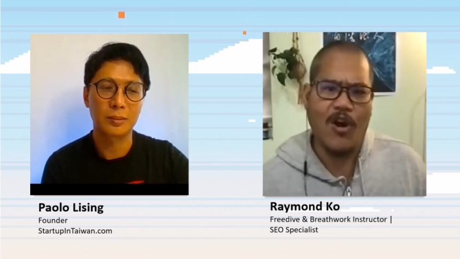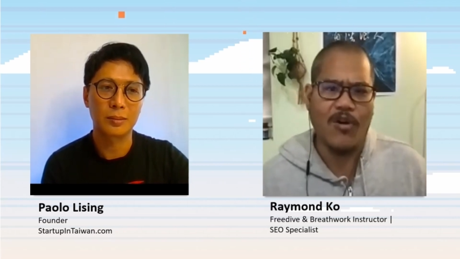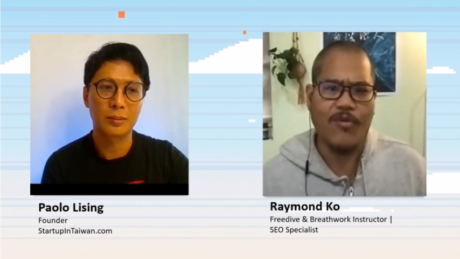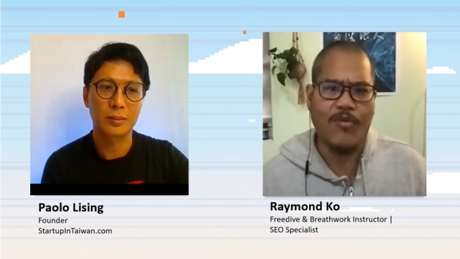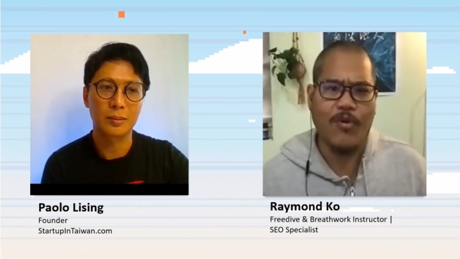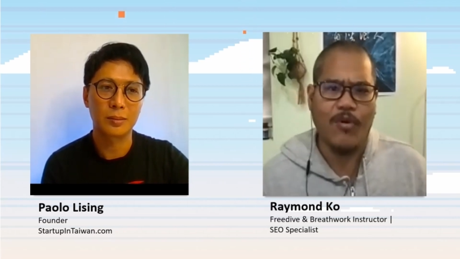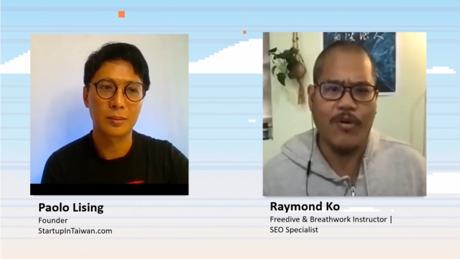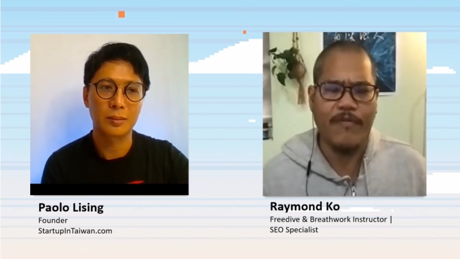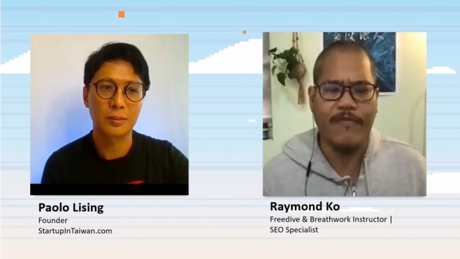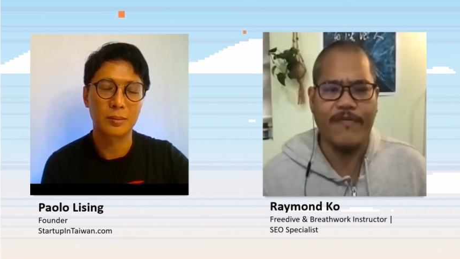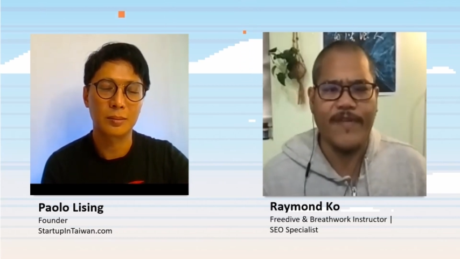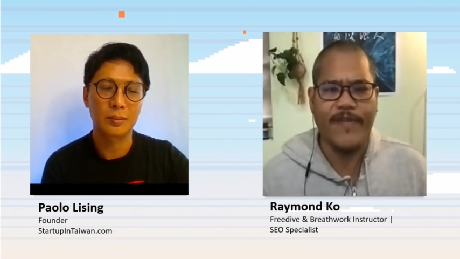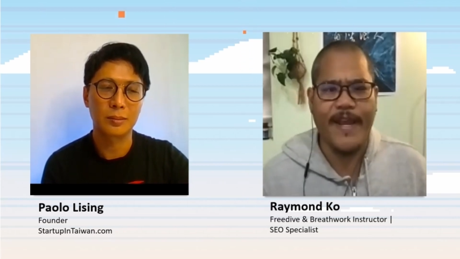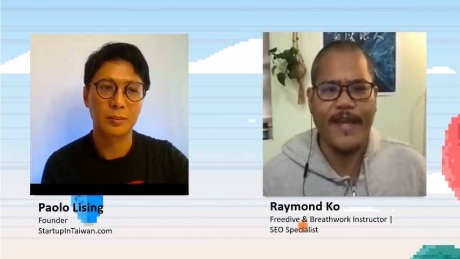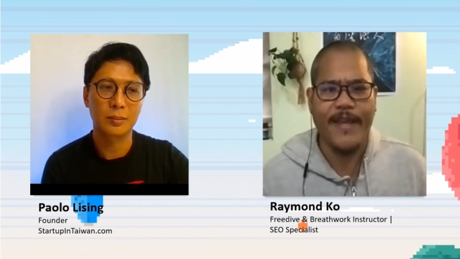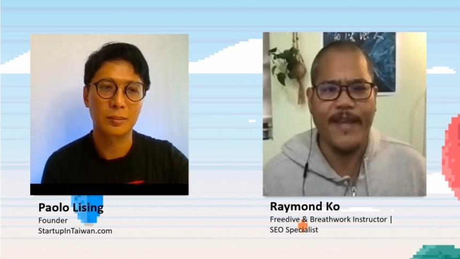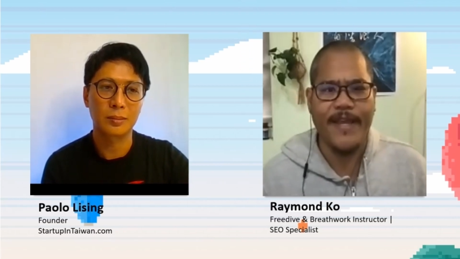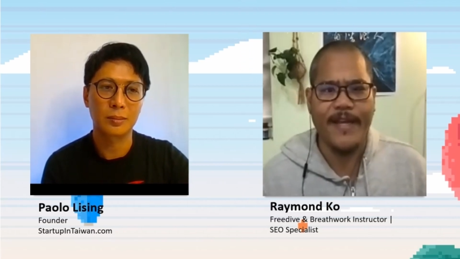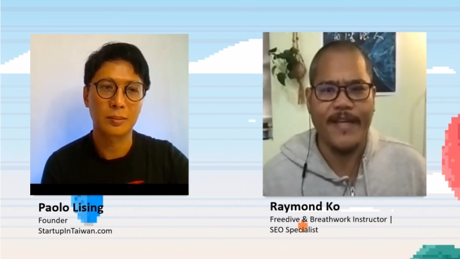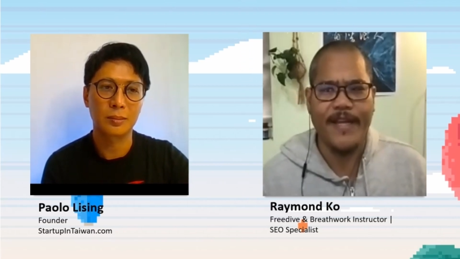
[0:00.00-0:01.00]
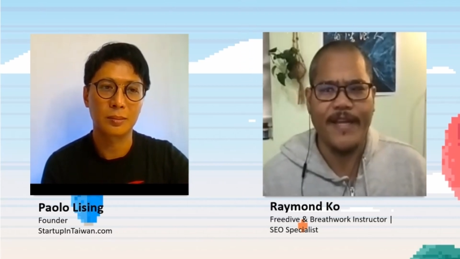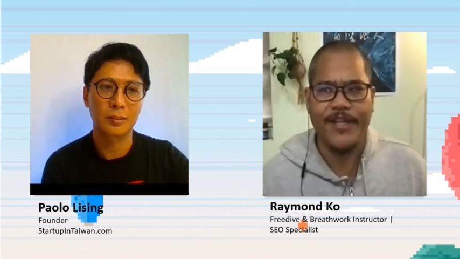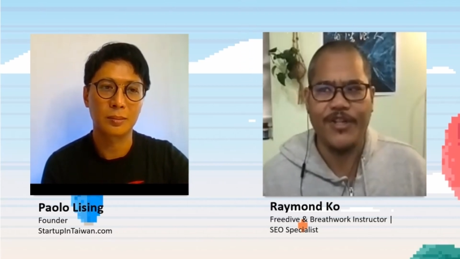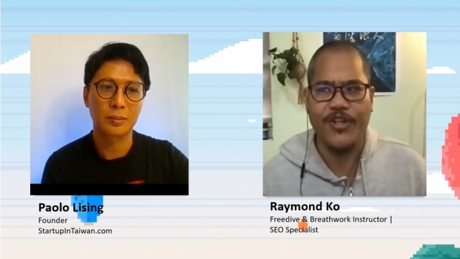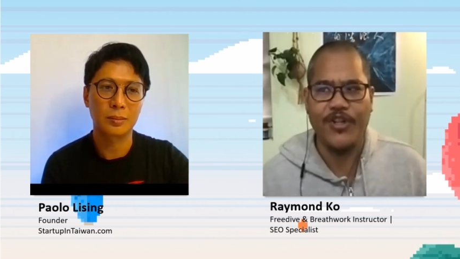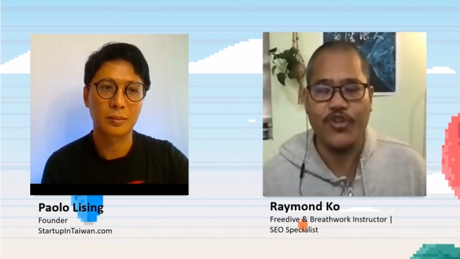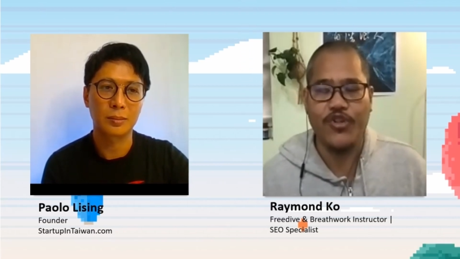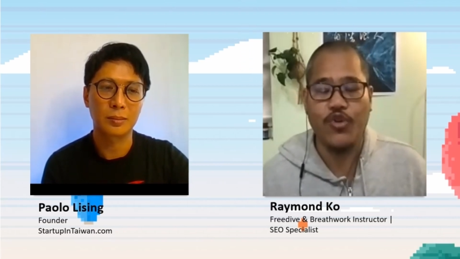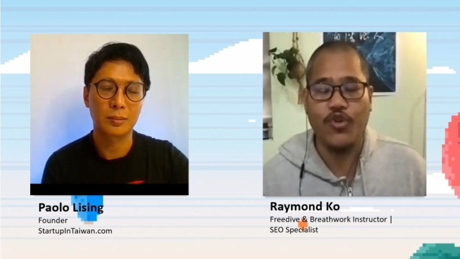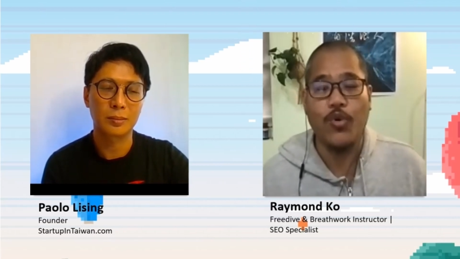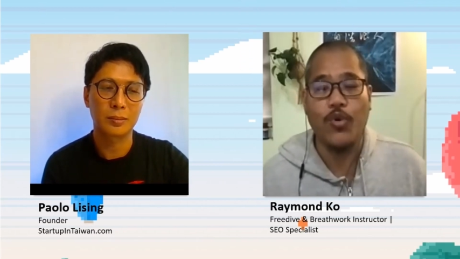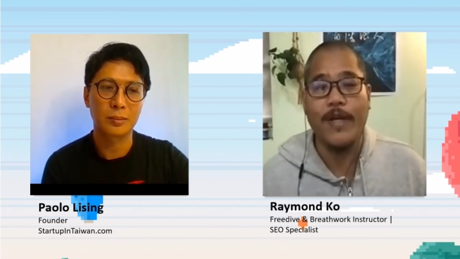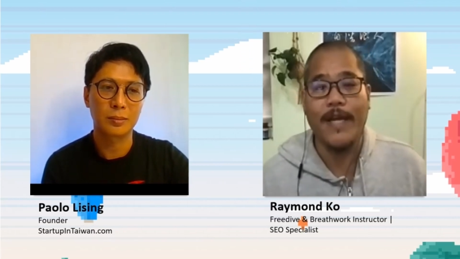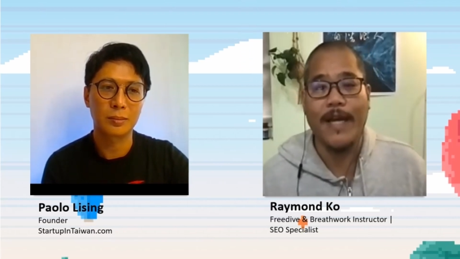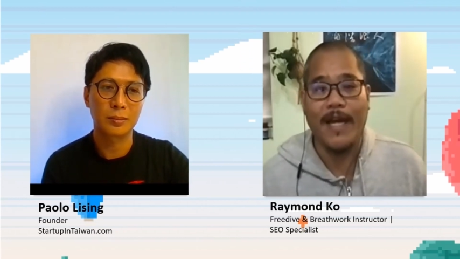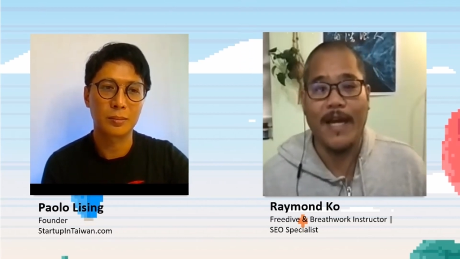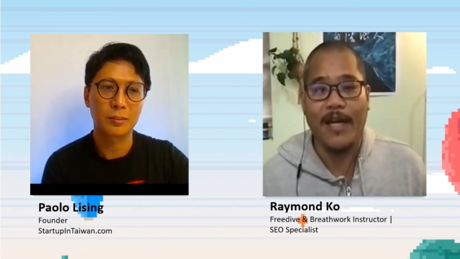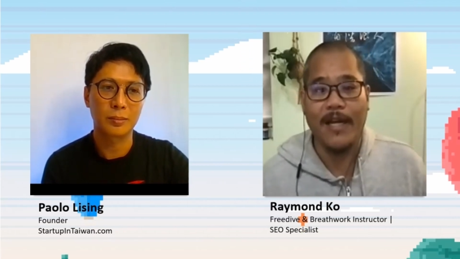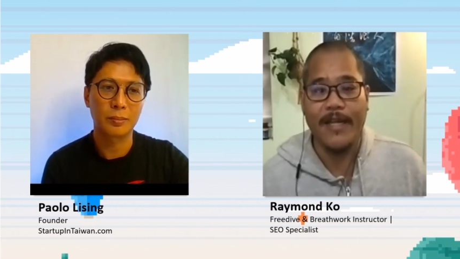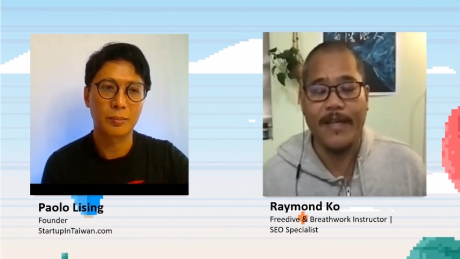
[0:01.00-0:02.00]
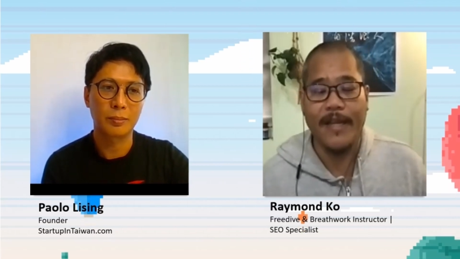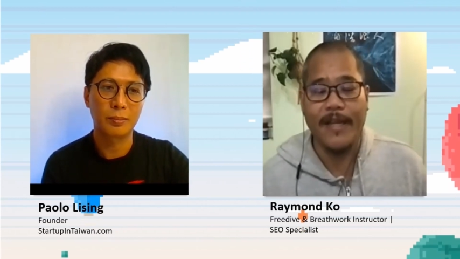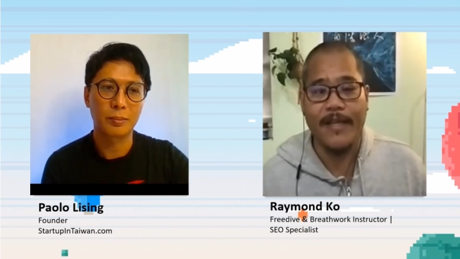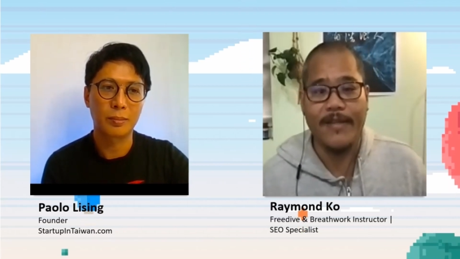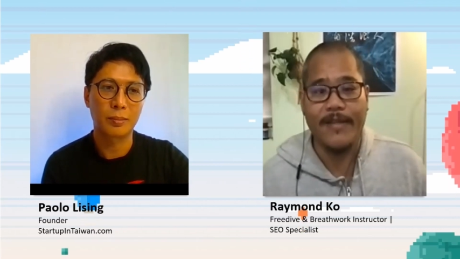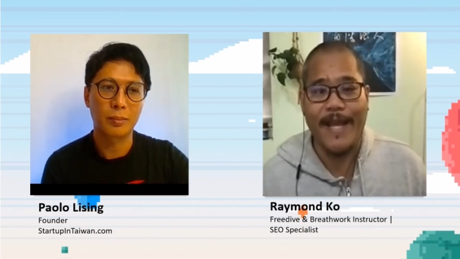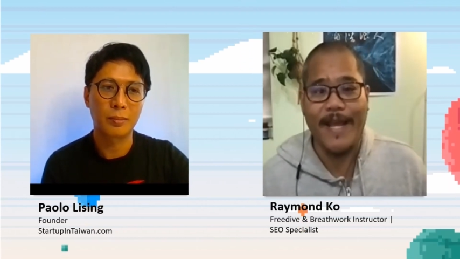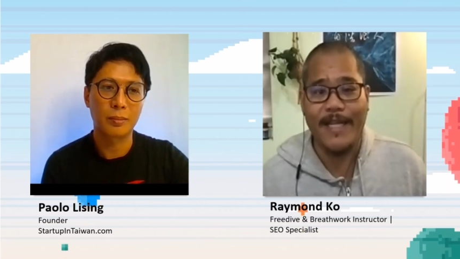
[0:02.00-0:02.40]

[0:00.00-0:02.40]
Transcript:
Speaker 1: or a van that takes you to Donggang. That's